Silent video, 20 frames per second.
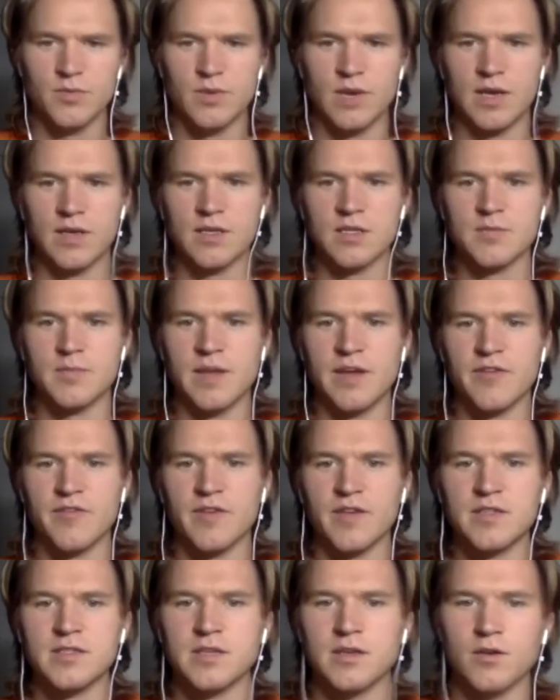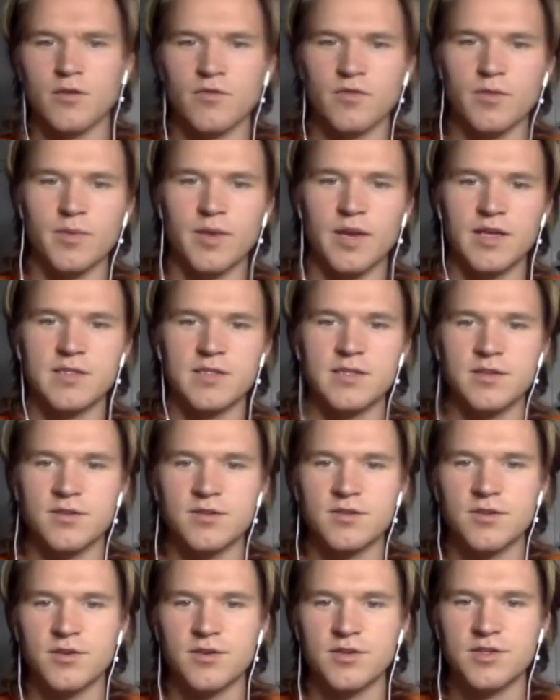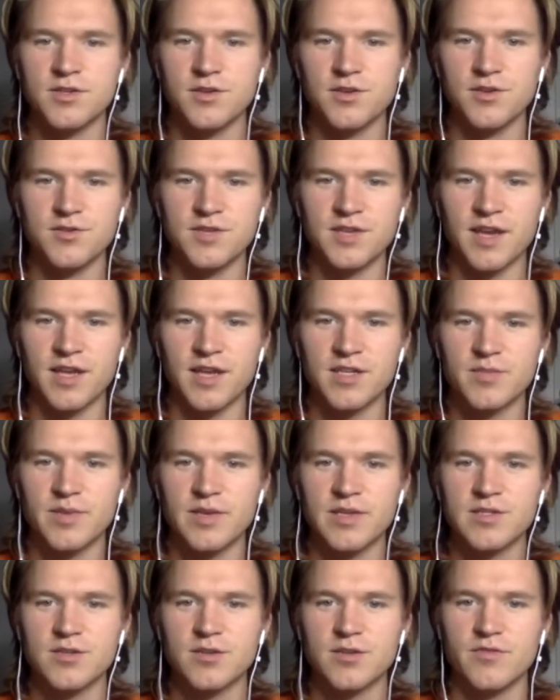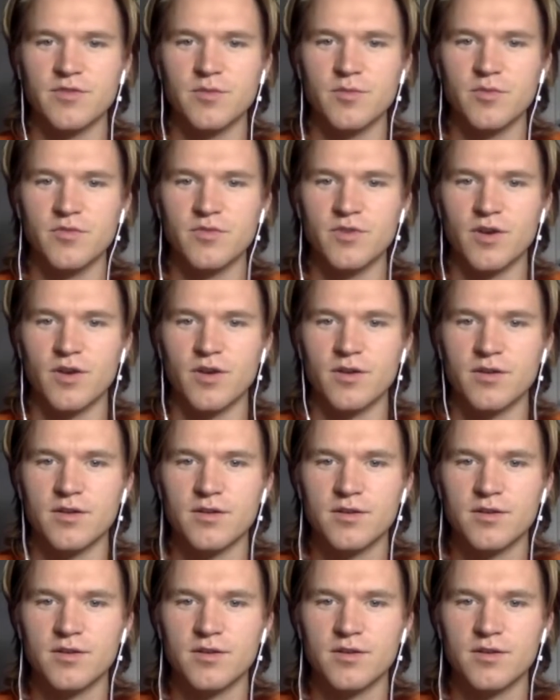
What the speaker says: practice manifested over the past years? Are you still using Headspace or have you moved on?